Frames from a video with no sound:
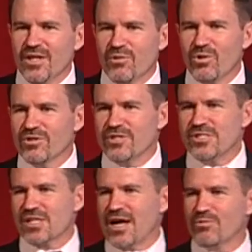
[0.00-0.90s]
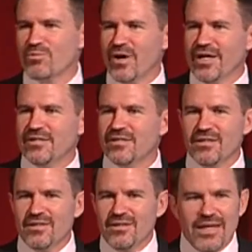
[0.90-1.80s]
And one of the things that I'll remind
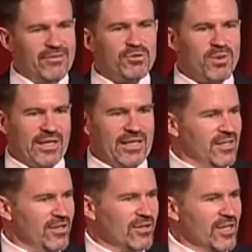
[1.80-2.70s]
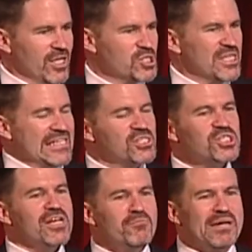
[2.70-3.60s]
everybody here is that in
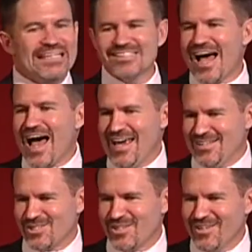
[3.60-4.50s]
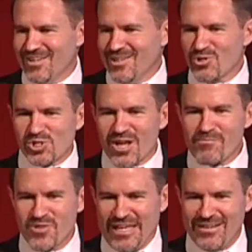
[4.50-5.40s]
somebody's eyes, you're
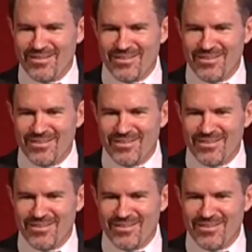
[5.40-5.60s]
something.